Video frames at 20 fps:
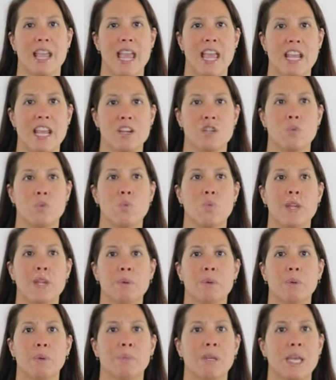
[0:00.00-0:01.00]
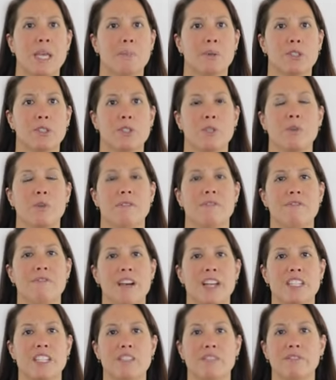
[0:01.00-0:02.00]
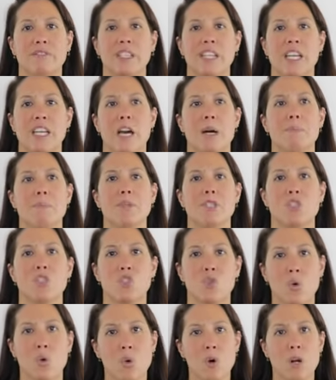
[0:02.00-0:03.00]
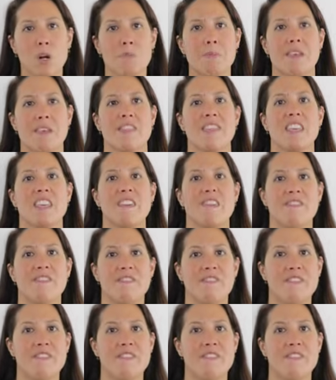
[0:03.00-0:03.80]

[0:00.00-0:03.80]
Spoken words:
and we will be able to effectively absorb the